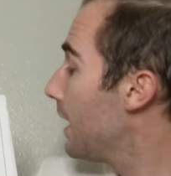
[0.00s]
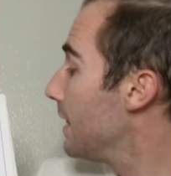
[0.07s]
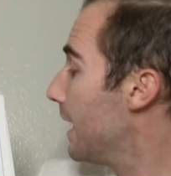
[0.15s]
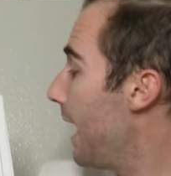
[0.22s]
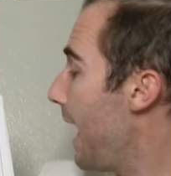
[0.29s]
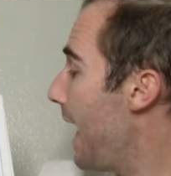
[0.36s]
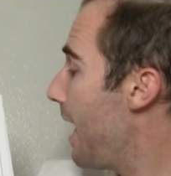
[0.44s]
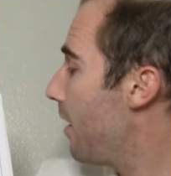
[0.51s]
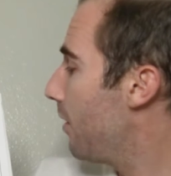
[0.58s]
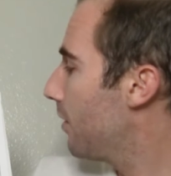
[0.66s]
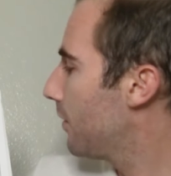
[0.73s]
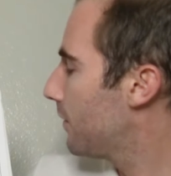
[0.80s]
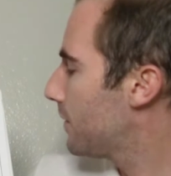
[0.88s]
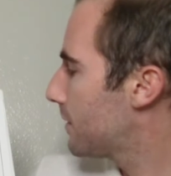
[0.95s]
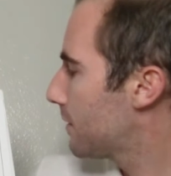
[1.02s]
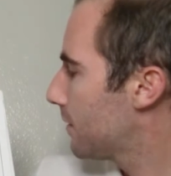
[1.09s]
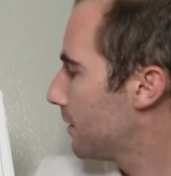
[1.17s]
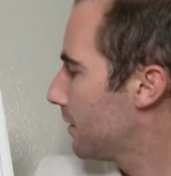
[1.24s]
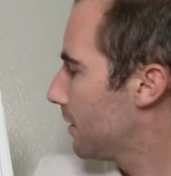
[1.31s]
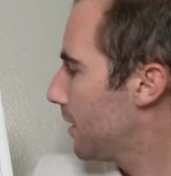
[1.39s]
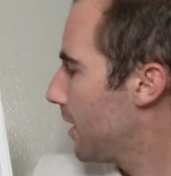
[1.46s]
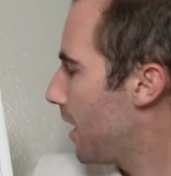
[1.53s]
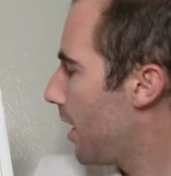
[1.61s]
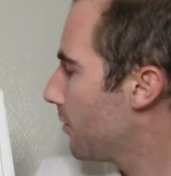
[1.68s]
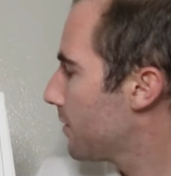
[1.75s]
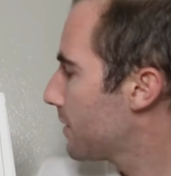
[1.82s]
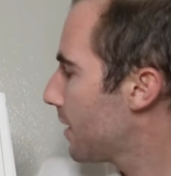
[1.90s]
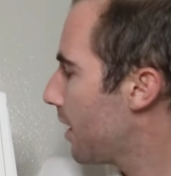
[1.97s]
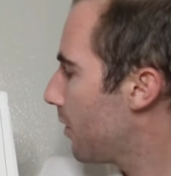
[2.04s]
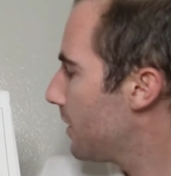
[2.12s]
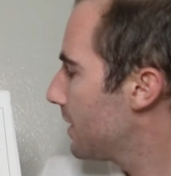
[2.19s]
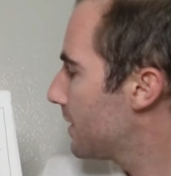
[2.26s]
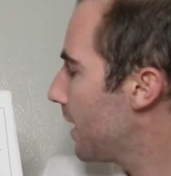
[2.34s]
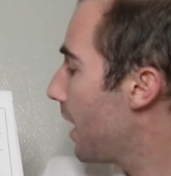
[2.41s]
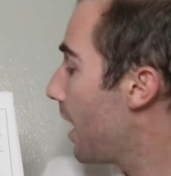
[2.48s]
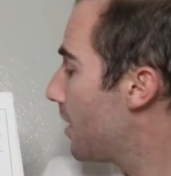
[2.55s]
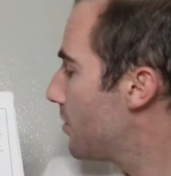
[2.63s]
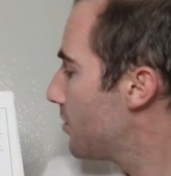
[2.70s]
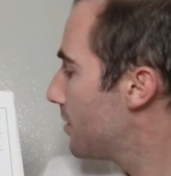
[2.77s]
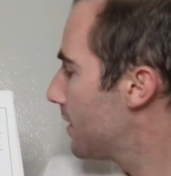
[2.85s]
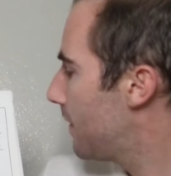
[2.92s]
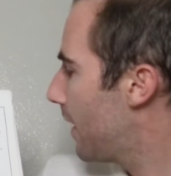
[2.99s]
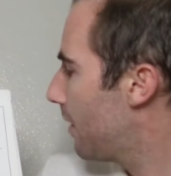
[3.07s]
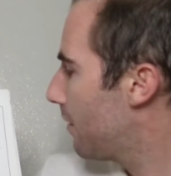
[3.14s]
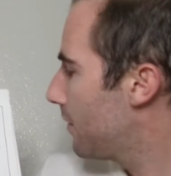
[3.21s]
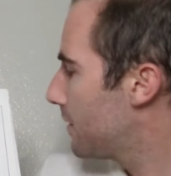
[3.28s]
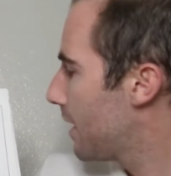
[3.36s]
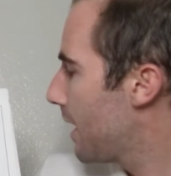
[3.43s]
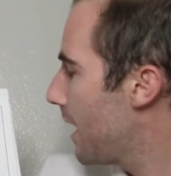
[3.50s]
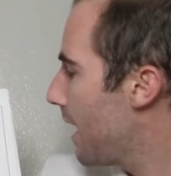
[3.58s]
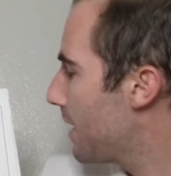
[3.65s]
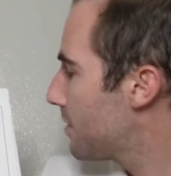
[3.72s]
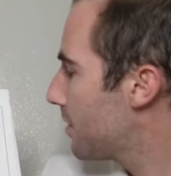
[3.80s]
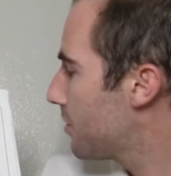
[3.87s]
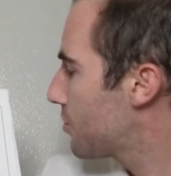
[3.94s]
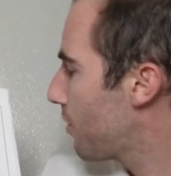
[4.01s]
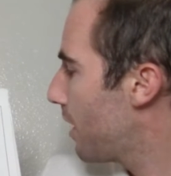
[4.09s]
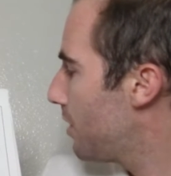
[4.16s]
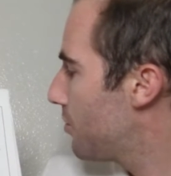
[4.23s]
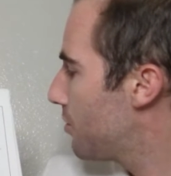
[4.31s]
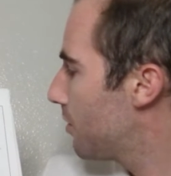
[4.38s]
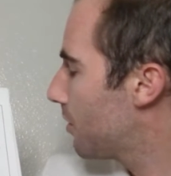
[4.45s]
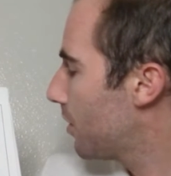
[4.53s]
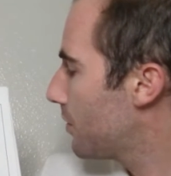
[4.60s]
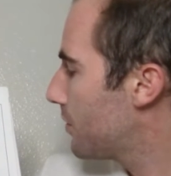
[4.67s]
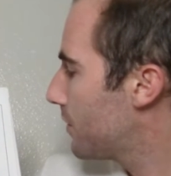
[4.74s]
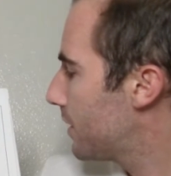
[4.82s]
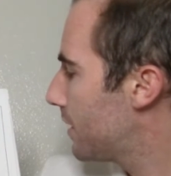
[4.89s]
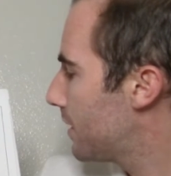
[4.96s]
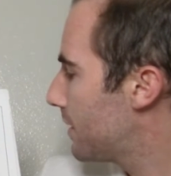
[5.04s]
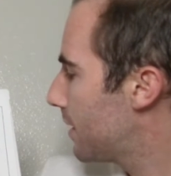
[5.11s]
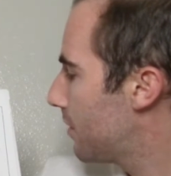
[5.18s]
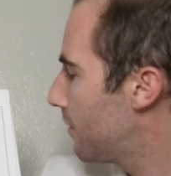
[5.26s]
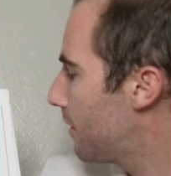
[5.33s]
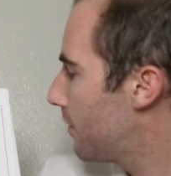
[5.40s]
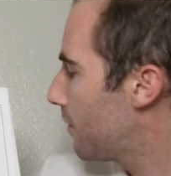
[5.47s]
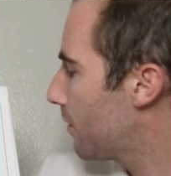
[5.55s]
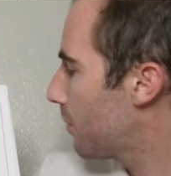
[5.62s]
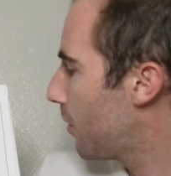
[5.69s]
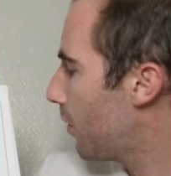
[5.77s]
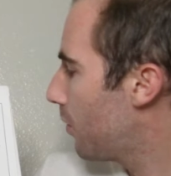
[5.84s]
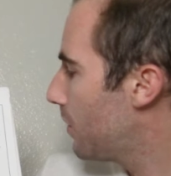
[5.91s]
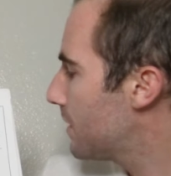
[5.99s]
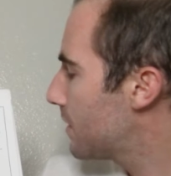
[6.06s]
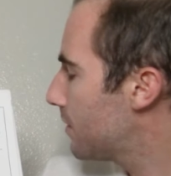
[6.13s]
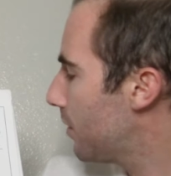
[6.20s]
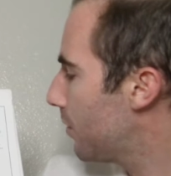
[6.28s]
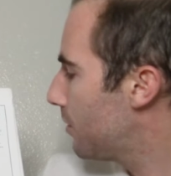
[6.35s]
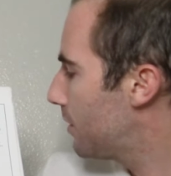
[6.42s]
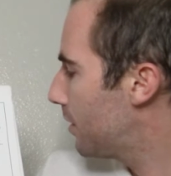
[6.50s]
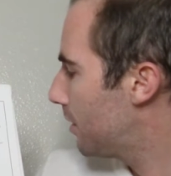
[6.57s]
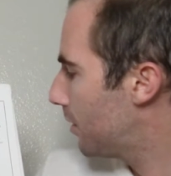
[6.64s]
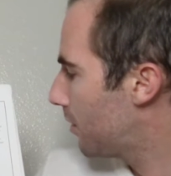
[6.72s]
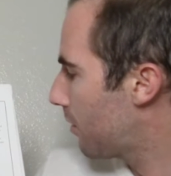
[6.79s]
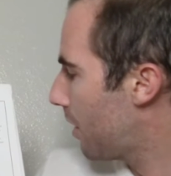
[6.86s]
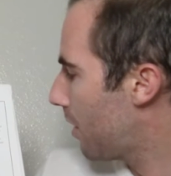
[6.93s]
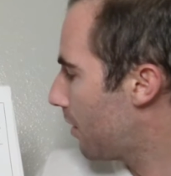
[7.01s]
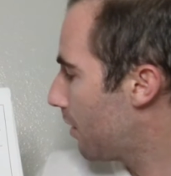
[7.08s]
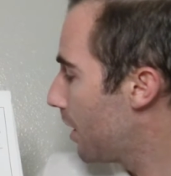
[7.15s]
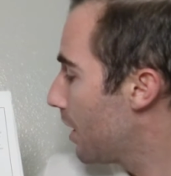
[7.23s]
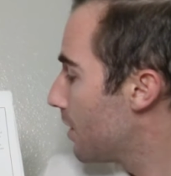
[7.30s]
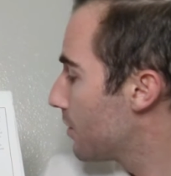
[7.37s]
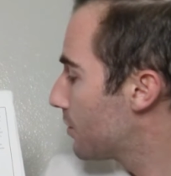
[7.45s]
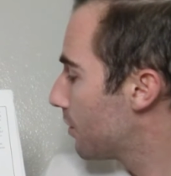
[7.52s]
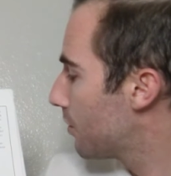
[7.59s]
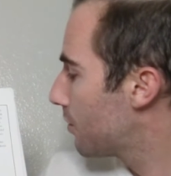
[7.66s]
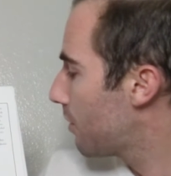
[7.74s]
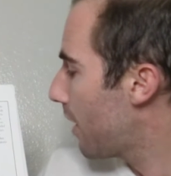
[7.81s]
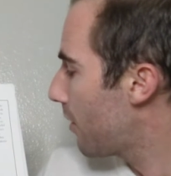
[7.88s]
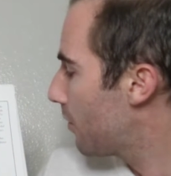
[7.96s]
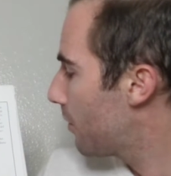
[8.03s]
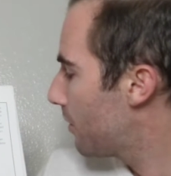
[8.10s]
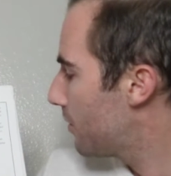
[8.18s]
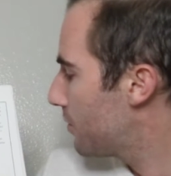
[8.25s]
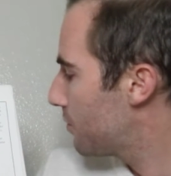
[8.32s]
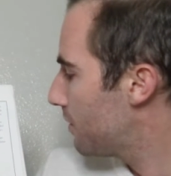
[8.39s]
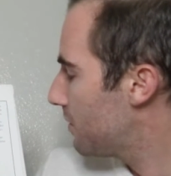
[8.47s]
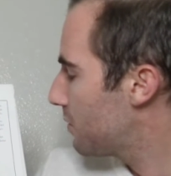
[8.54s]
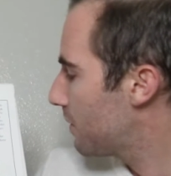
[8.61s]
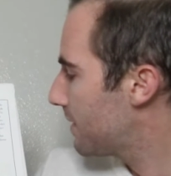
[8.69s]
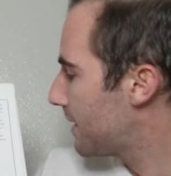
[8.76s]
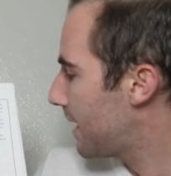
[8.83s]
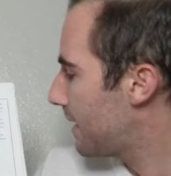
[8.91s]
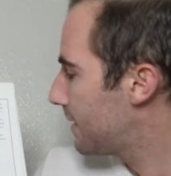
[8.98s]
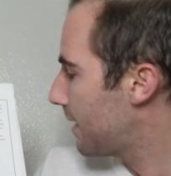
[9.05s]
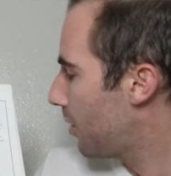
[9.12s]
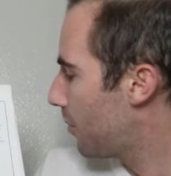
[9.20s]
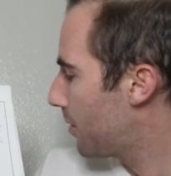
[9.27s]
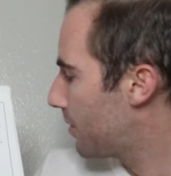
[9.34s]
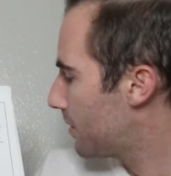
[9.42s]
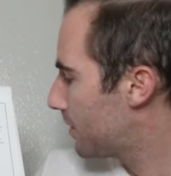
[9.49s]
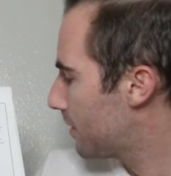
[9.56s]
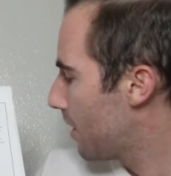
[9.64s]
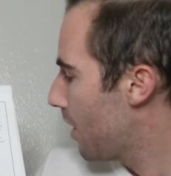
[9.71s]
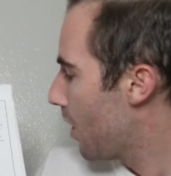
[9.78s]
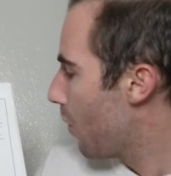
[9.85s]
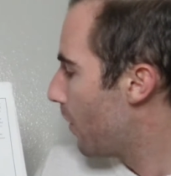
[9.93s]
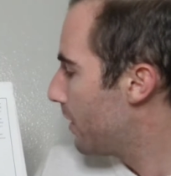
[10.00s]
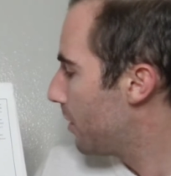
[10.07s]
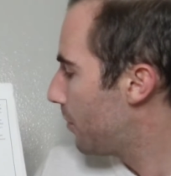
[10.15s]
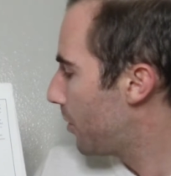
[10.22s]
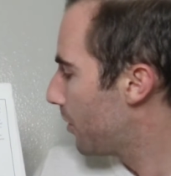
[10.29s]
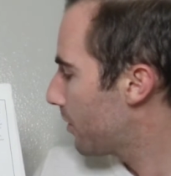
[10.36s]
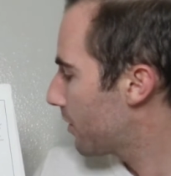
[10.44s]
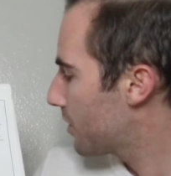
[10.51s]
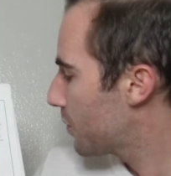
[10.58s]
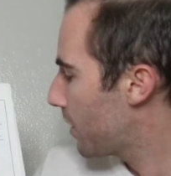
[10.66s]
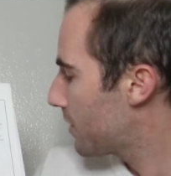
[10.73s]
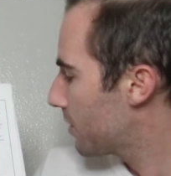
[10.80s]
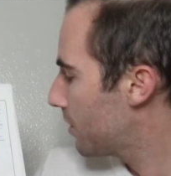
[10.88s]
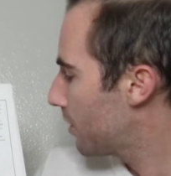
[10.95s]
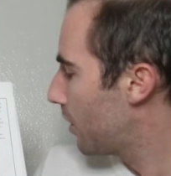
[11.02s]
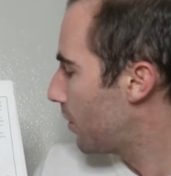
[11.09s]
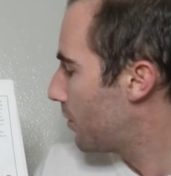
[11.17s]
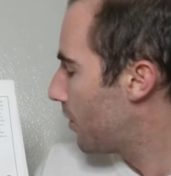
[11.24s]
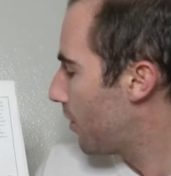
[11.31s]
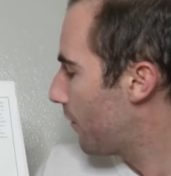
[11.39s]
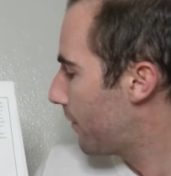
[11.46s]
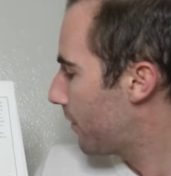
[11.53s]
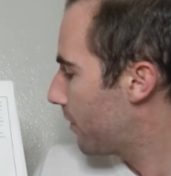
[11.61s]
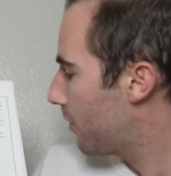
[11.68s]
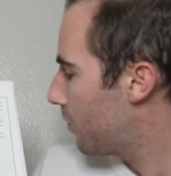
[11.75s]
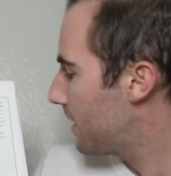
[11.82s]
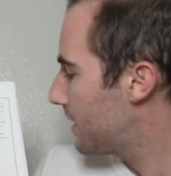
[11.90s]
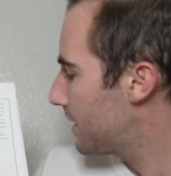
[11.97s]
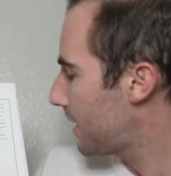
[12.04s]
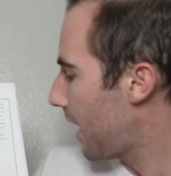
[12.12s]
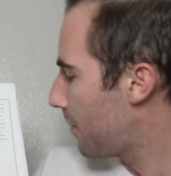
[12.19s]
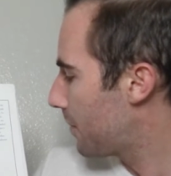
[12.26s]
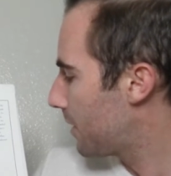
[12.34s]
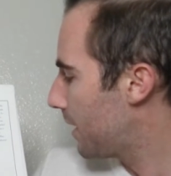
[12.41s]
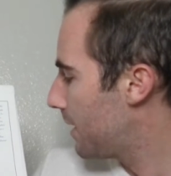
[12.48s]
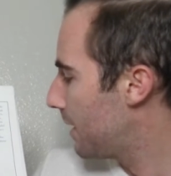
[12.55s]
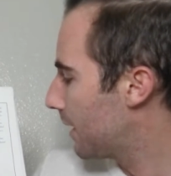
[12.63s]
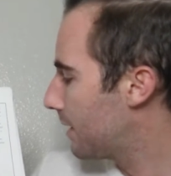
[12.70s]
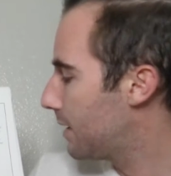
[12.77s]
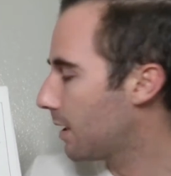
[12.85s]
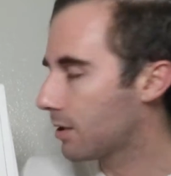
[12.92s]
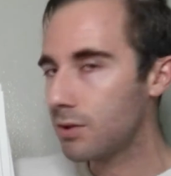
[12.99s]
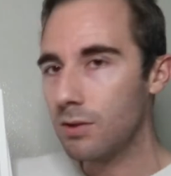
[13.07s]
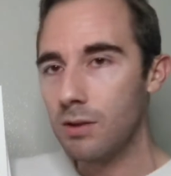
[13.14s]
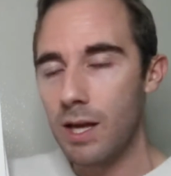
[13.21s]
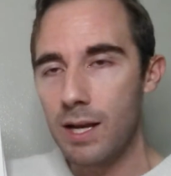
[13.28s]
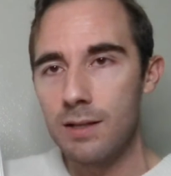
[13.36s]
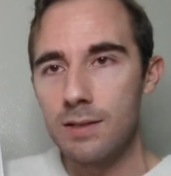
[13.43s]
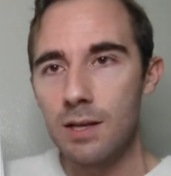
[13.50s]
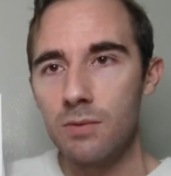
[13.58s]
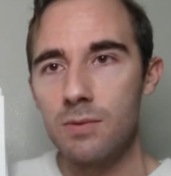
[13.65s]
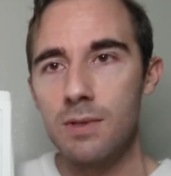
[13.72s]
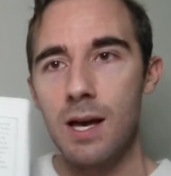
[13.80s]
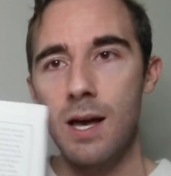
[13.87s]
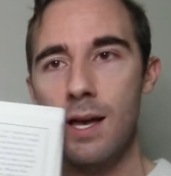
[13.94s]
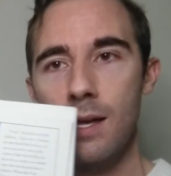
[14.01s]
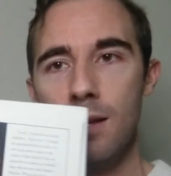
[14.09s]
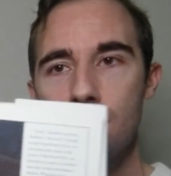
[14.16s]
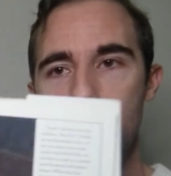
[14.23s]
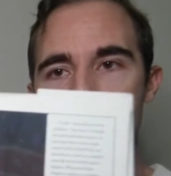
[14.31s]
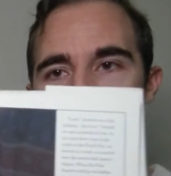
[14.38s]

"The elves!" Outside, we saw hundreds of elves. As our train drew closer to the center of the North Pole, we slowed to a crawl. So crowded were the streets with Santa's helpers. When the Polar Express could go no further, we stopped, and the conductor led us outside.